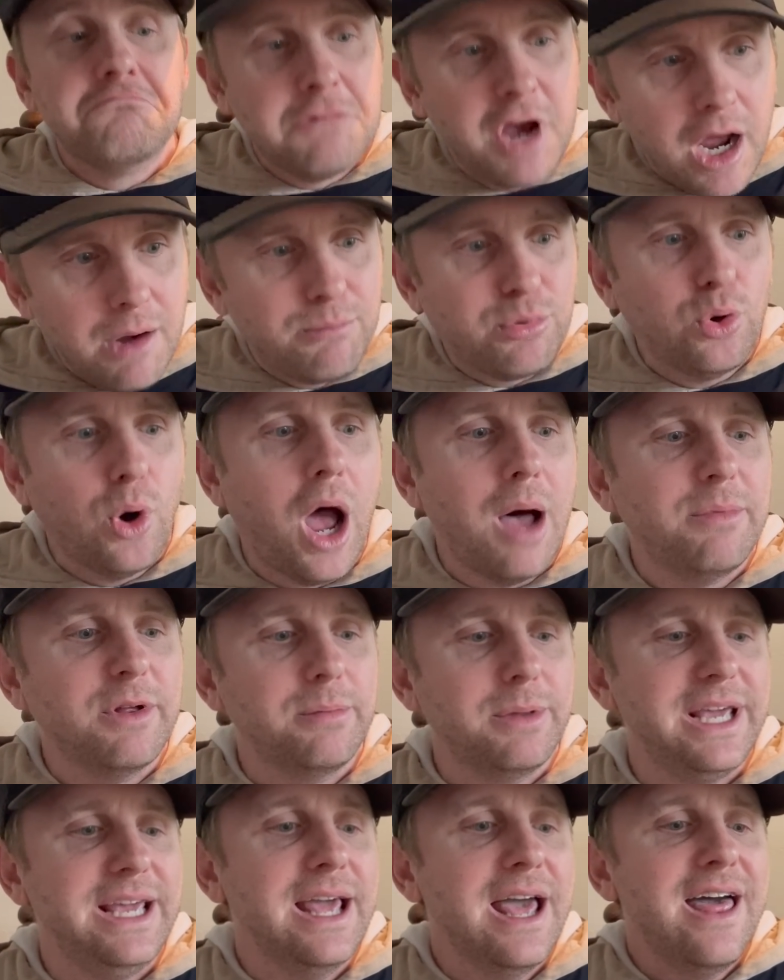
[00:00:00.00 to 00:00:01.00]

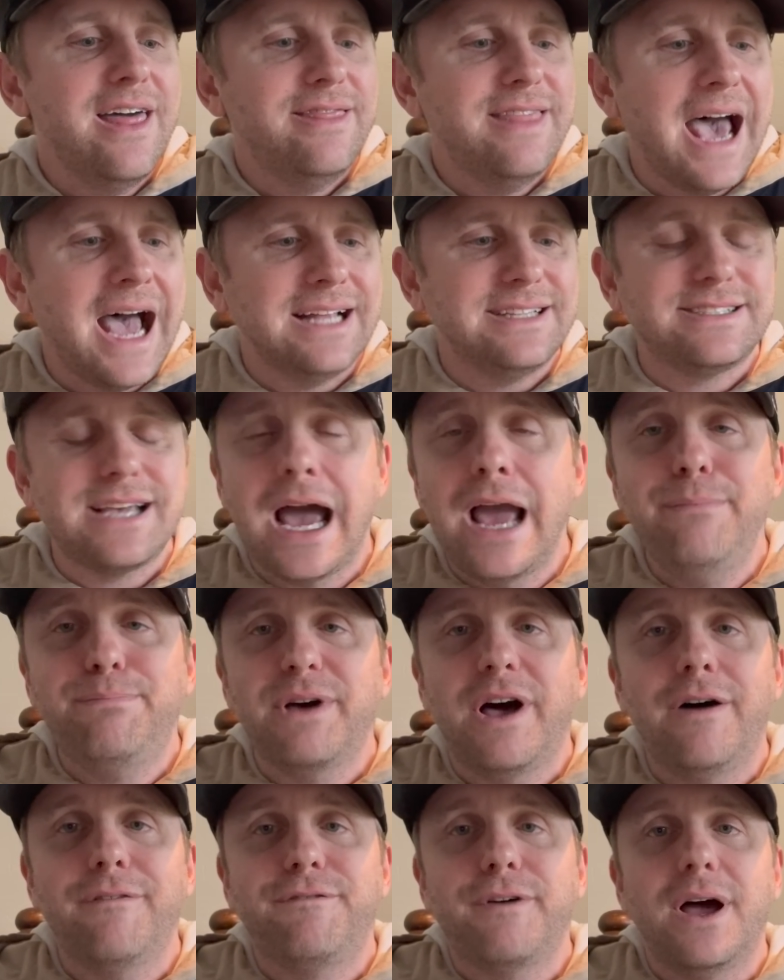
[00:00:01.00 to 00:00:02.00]
Probably. That
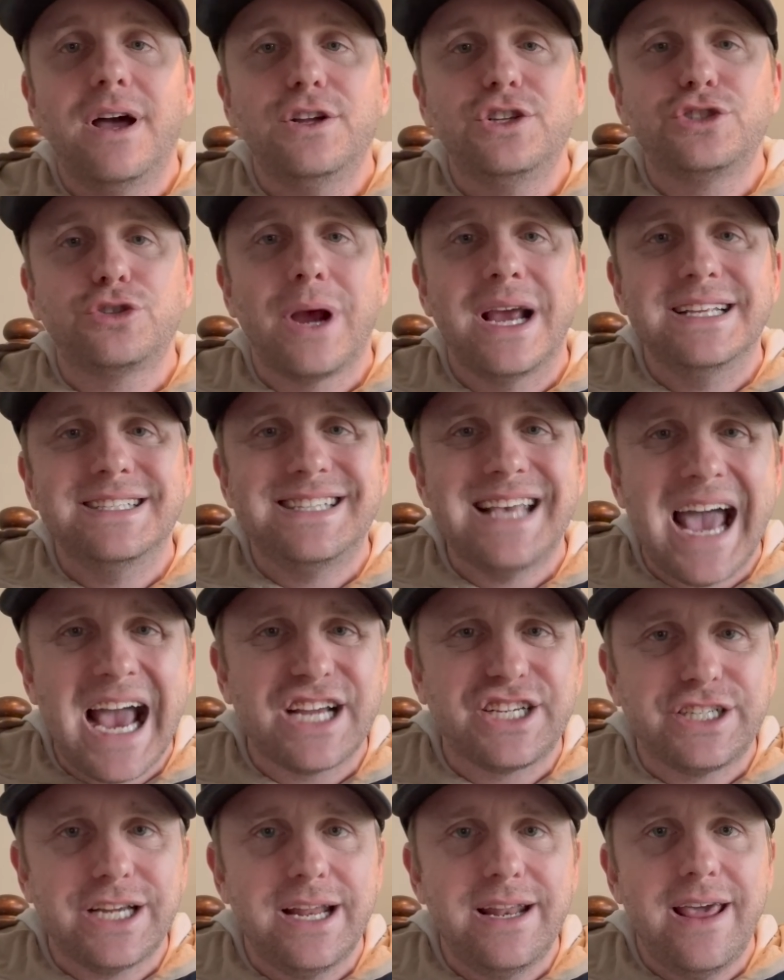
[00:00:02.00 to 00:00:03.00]
type of
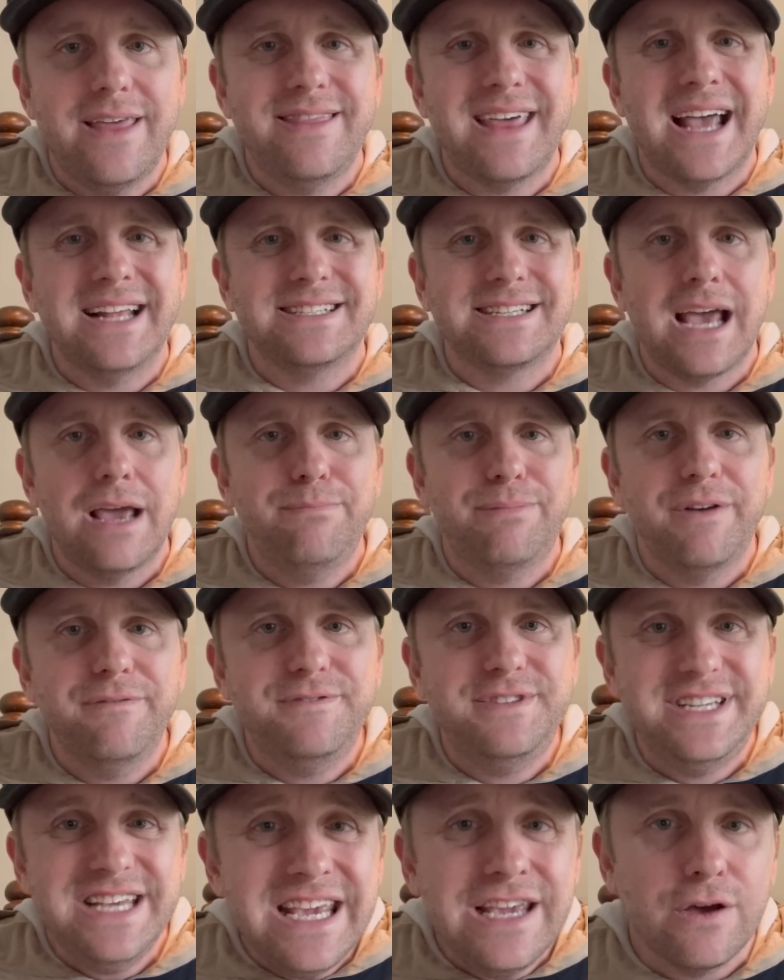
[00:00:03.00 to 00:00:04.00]
transaction, that type
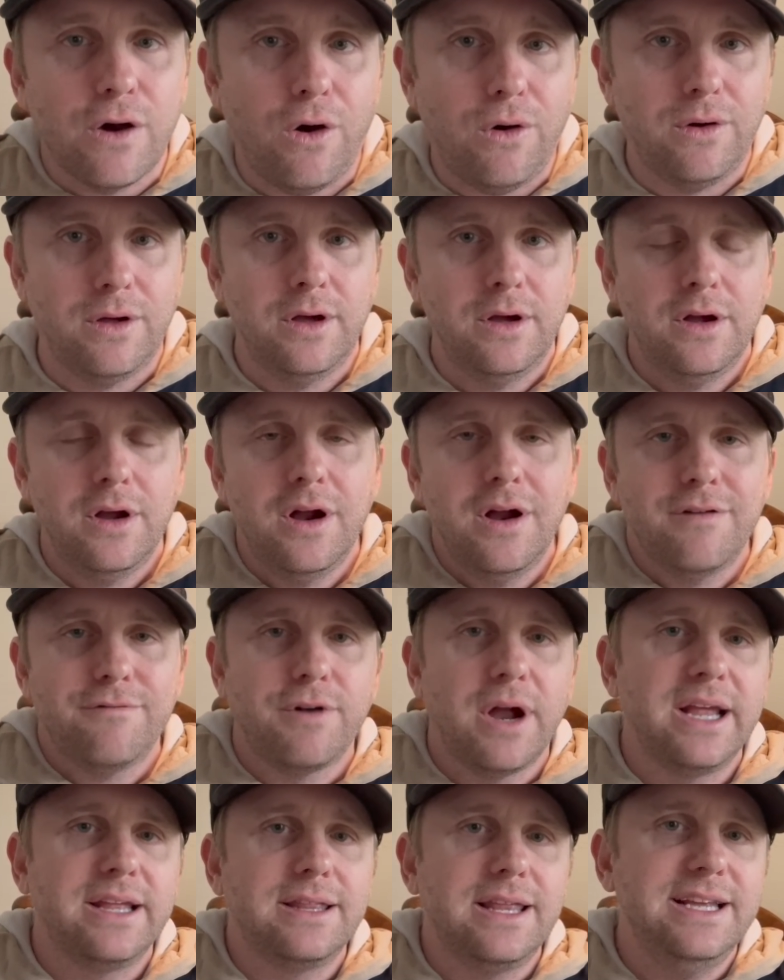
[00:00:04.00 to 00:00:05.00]
of deal,
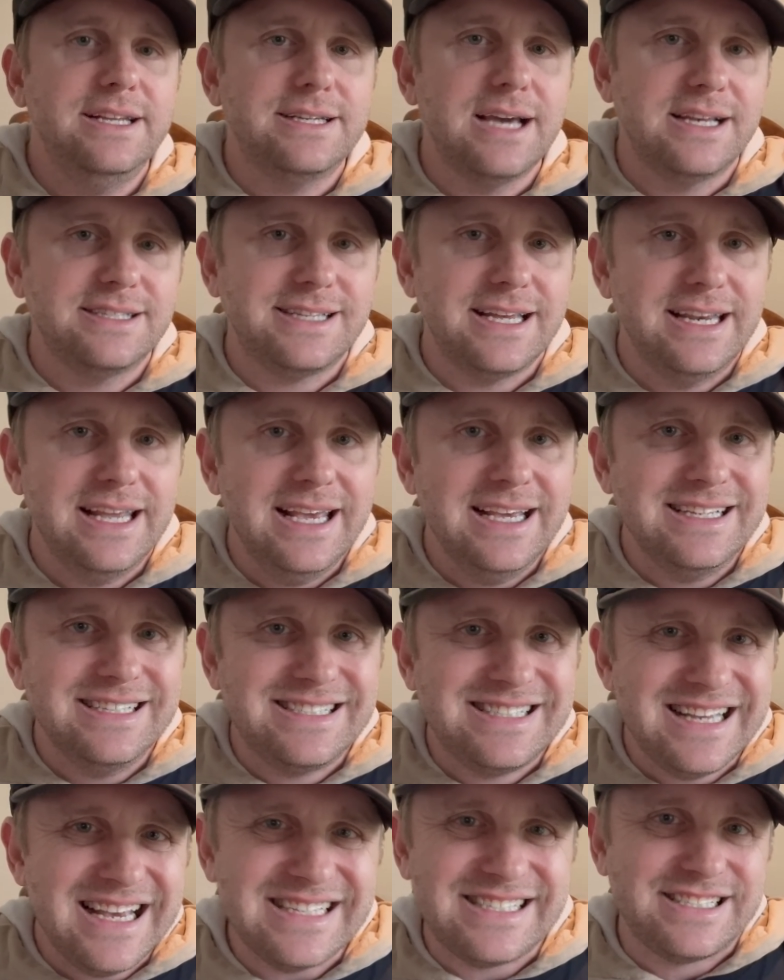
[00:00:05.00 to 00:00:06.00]
frankly, doesn't
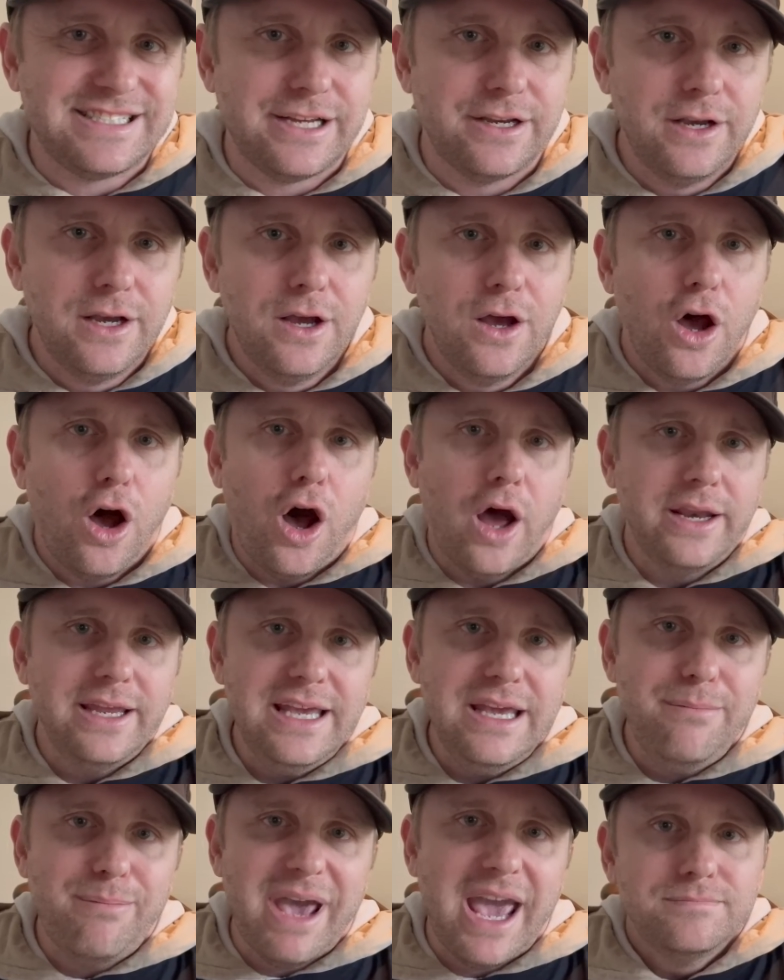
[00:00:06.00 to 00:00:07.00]
exist on
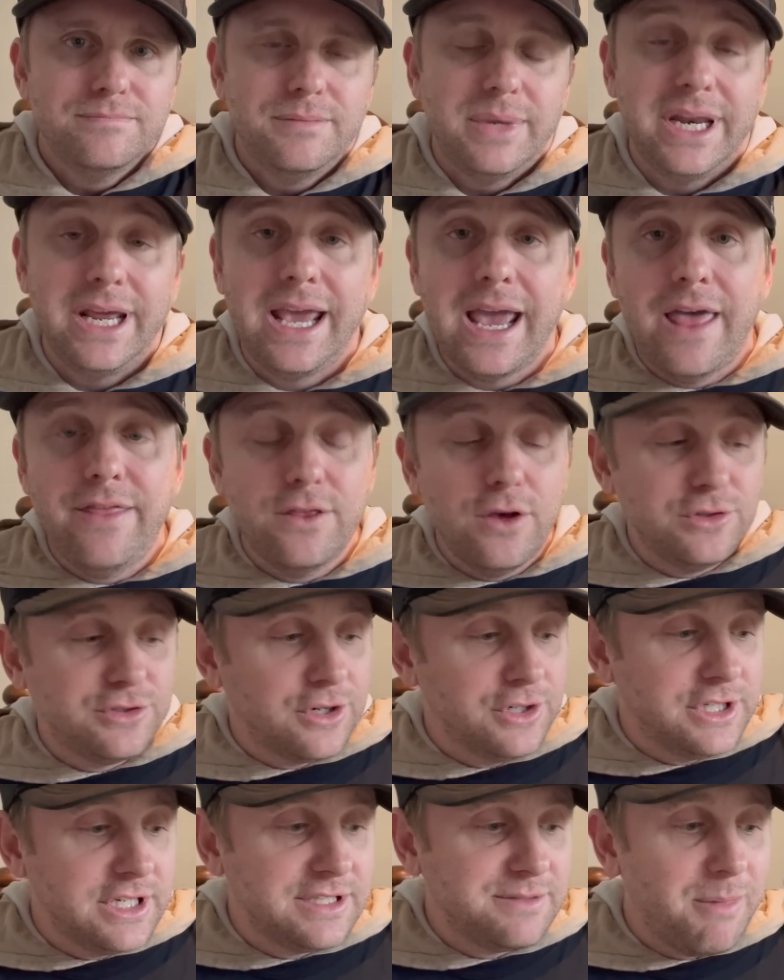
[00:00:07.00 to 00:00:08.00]
eBay. But again, those
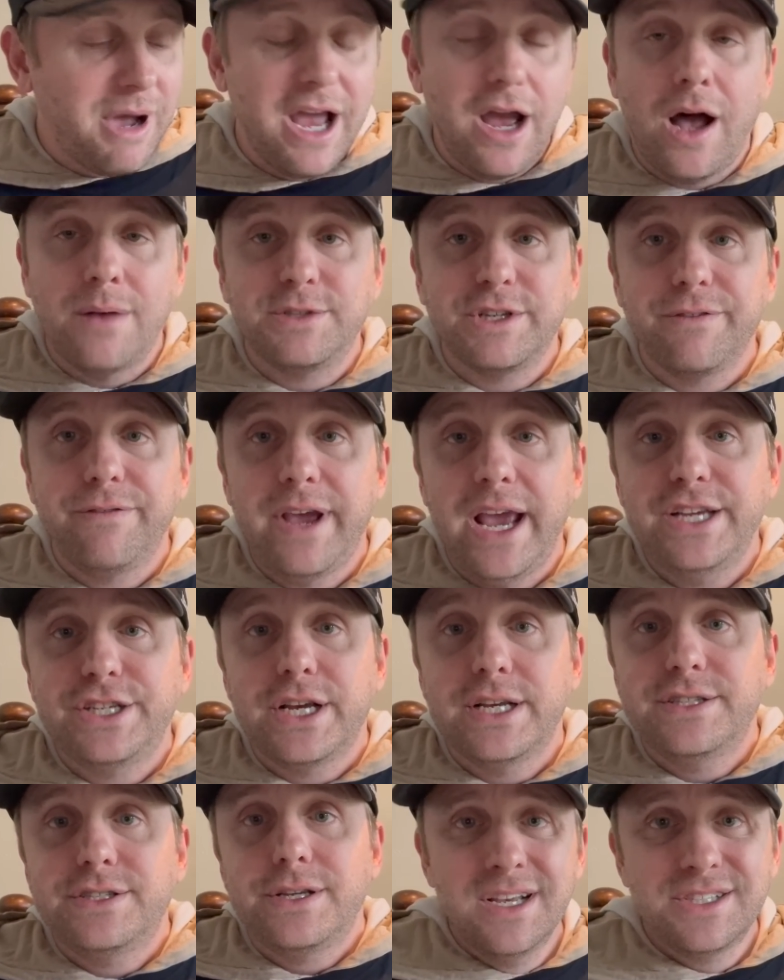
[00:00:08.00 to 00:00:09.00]
are just my
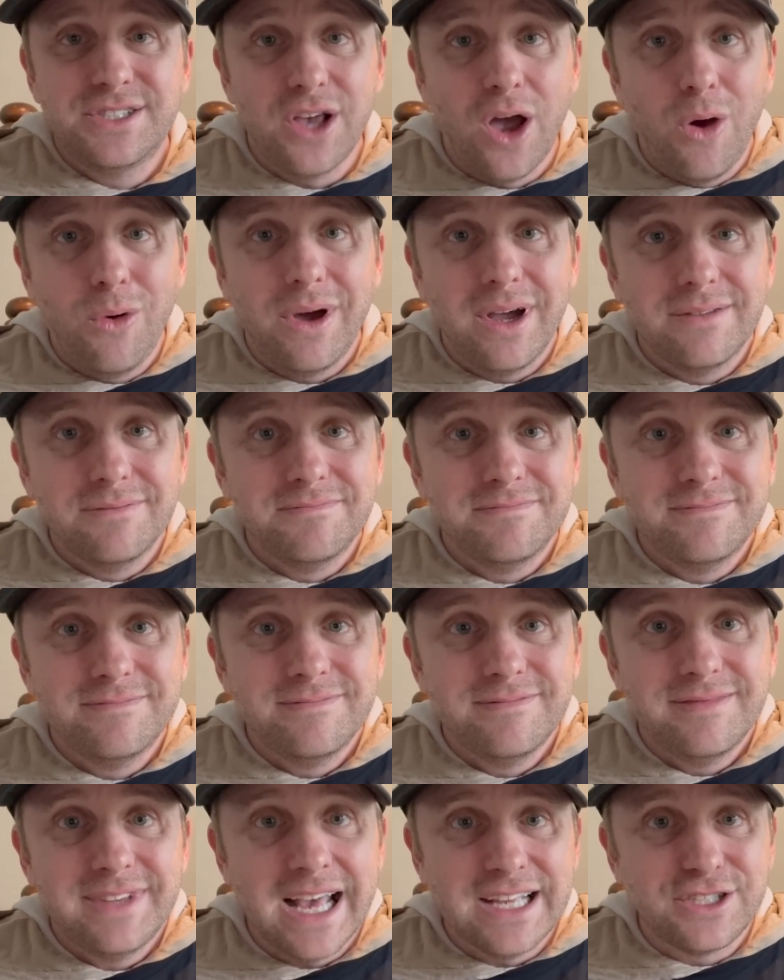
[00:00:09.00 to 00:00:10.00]
observations. So
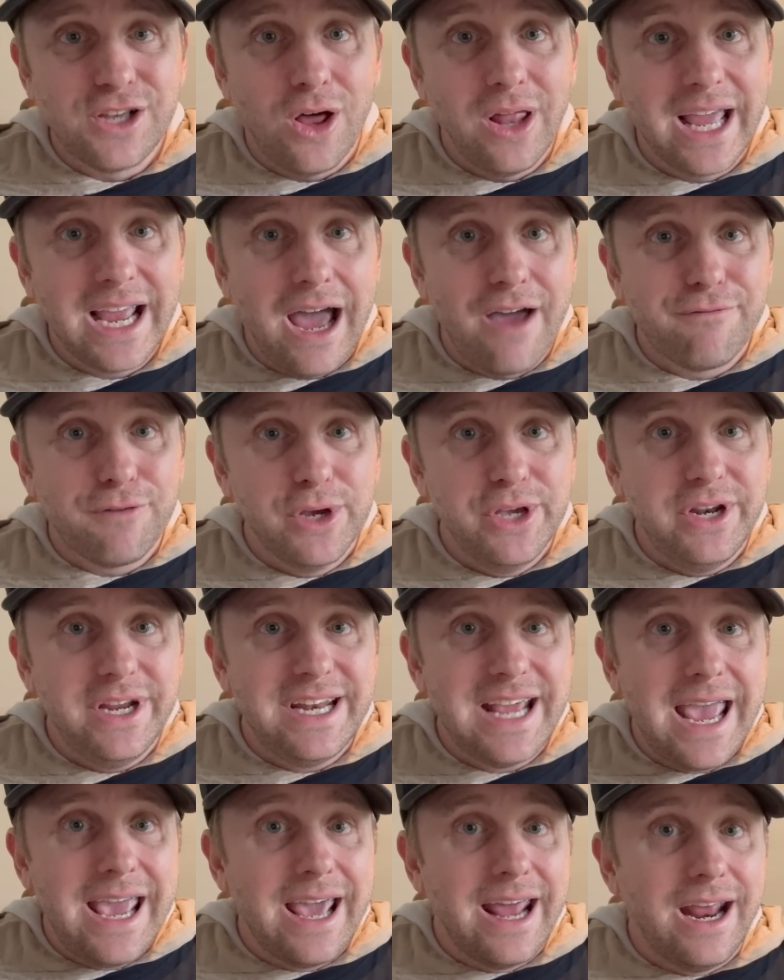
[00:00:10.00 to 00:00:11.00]
that's all I got for you
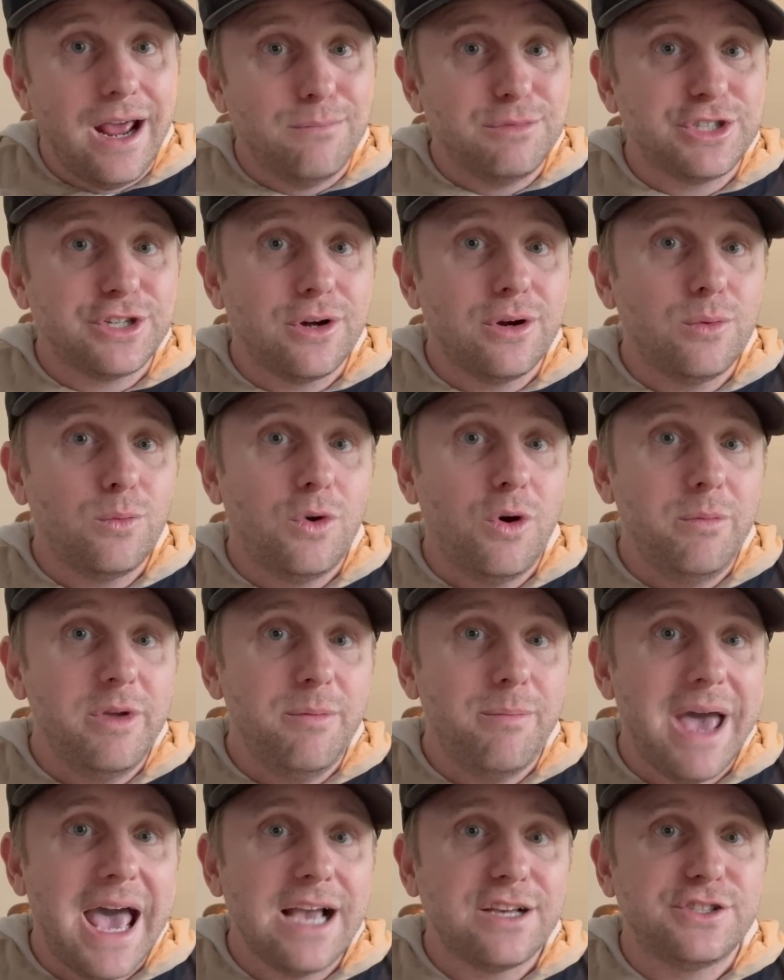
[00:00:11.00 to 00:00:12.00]
today, and I'm sure we'll be
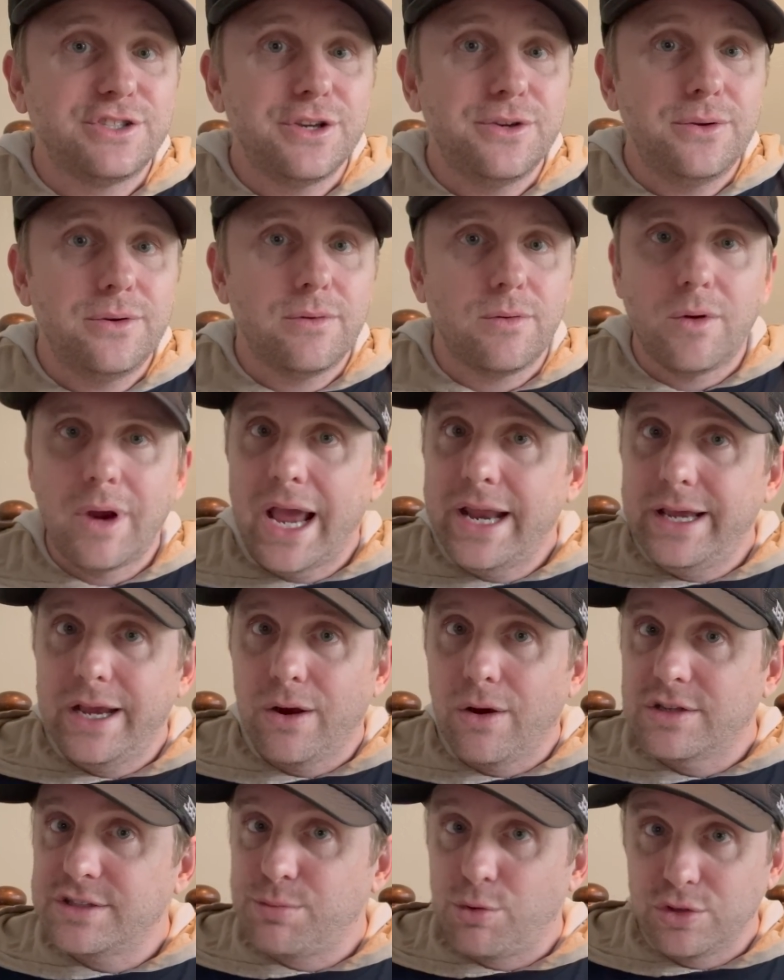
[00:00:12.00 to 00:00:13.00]
back soon right
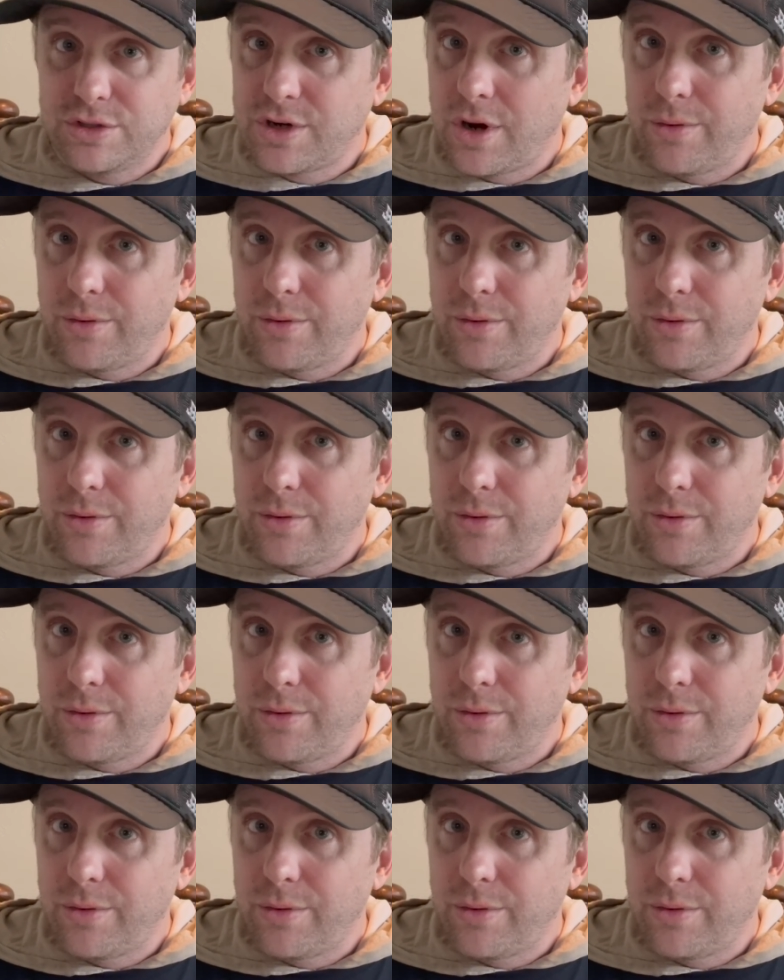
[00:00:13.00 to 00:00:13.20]
here on Sports Card